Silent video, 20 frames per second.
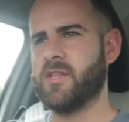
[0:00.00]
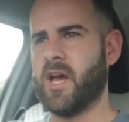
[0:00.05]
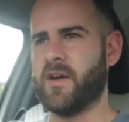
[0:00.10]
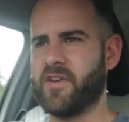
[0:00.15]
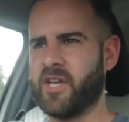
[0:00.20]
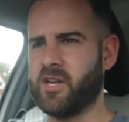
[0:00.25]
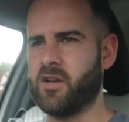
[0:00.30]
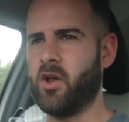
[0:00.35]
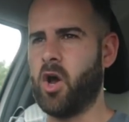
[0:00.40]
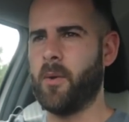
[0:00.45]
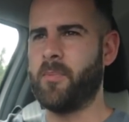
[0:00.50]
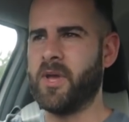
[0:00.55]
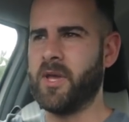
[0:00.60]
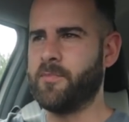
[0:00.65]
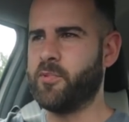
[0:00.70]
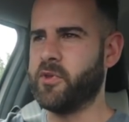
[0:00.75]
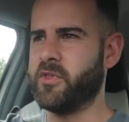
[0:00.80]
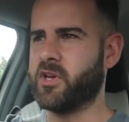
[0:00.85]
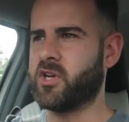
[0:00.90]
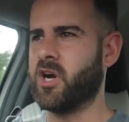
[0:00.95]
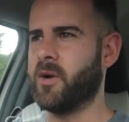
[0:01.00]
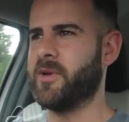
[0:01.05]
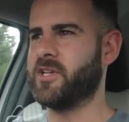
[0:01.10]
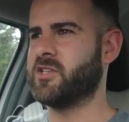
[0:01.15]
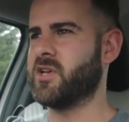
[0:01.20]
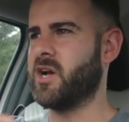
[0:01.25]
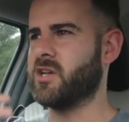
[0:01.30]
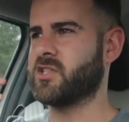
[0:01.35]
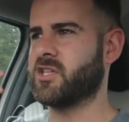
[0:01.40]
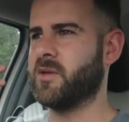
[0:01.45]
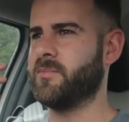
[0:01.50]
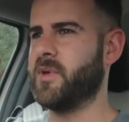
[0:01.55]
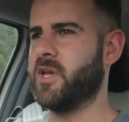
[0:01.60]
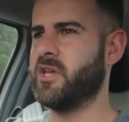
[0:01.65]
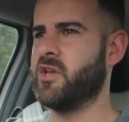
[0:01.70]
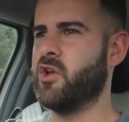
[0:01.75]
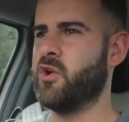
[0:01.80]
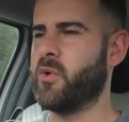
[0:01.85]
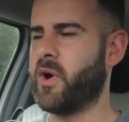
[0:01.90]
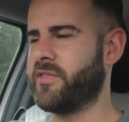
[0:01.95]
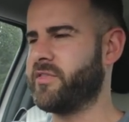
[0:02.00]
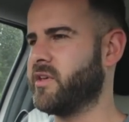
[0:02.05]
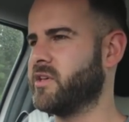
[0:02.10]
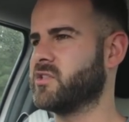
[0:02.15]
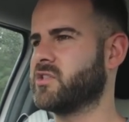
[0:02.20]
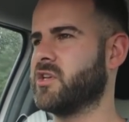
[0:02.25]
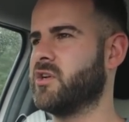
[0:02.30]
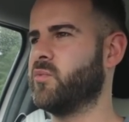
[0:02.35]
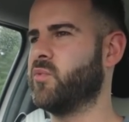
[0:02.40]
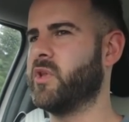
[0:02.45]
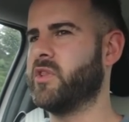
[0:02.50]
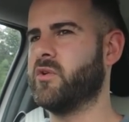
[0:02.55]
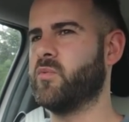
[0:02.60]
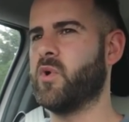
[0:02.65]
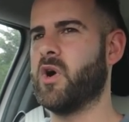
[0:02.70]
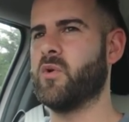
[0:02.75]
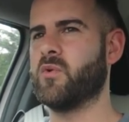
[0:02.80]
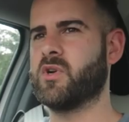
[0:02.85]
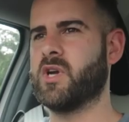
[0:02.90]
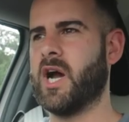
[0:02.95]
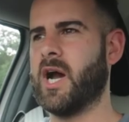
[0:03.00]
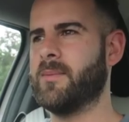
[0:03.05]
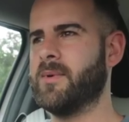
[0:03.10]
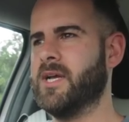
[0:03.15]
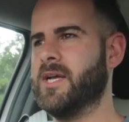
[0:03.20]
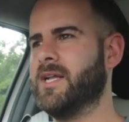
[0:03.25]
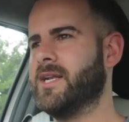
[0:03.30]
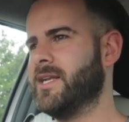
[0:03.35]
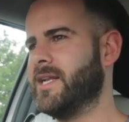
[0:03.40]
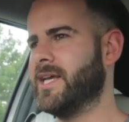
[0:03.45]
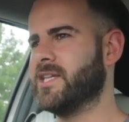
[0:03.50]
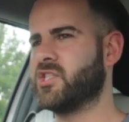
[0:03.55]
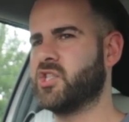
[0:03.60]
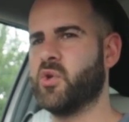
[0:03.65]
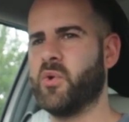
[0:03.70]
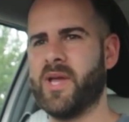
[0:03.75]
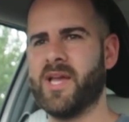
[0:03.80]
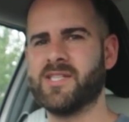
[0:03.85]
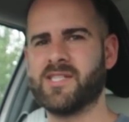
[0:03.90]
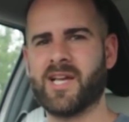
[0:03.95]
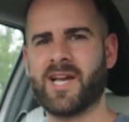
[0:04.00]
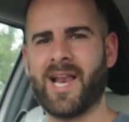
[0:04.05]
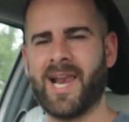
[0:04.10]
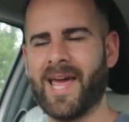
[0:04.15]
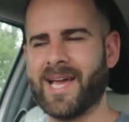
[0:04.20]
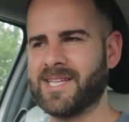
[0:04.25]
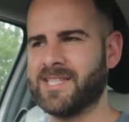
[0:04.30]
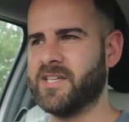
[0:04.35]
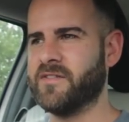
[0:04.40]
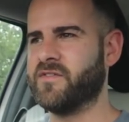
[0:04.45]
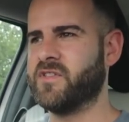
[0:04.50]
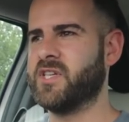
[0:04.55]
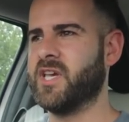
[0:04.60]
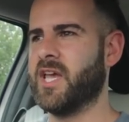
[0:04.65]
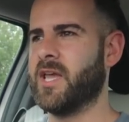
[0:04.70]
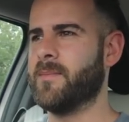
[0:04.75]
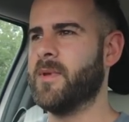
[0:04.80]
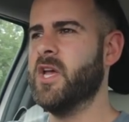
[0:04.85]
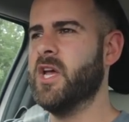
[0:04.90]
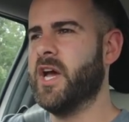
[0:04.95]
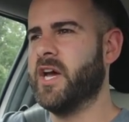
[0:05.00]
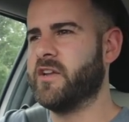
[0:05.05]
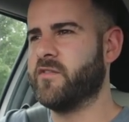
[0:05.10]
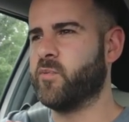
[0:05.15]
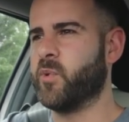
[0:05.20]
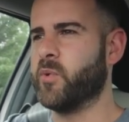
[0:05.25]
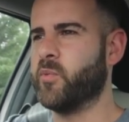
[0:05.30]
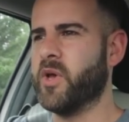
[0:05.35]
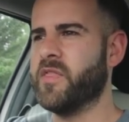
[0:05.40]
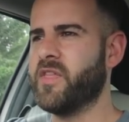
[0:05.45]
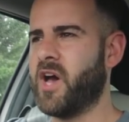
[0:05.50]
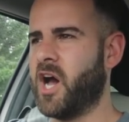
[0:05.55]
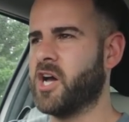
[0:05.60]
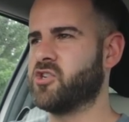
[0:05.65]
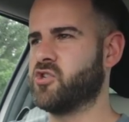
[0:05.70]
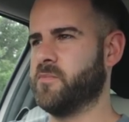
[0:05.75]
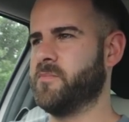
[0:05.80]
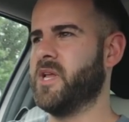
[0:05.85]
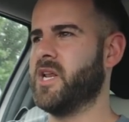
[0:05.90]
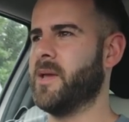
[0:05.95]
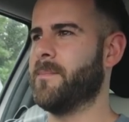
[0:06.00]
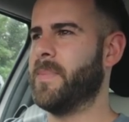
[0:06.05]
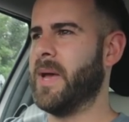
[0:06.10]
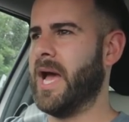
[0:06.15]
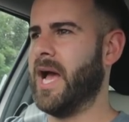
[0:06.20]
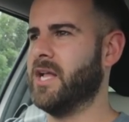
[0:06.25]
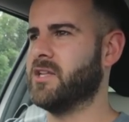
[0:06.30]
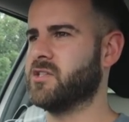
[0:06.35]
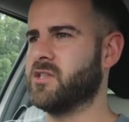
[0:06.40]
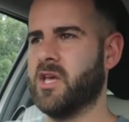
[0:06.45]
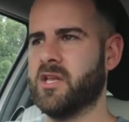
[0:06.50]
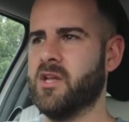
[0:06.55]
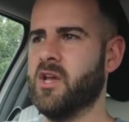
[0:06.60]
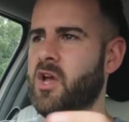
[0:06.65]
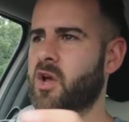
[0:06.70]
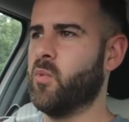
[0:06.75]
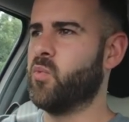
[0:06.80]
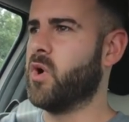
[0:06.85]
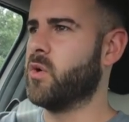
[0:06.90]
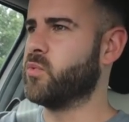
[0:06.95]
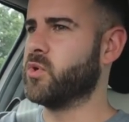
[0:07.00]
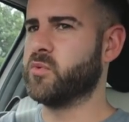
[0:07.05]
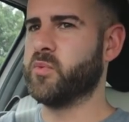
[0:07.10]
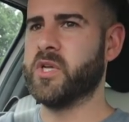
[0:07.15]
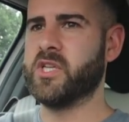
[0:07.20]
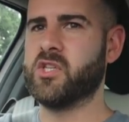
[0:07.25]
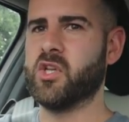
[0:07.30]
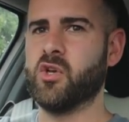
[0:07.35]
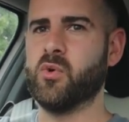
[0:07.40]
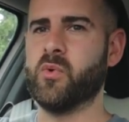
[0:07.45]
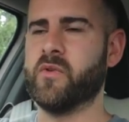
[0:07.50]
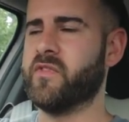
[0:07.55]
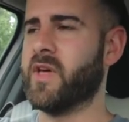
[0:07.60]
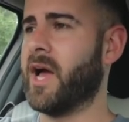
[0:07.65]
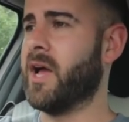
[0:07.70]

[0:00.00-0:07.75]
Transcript: Now, I've had a lot of people in the comments asking me who I think is going to win the World Cup. Let's do it as a collective team. And if we win the £100 million, then what would we do with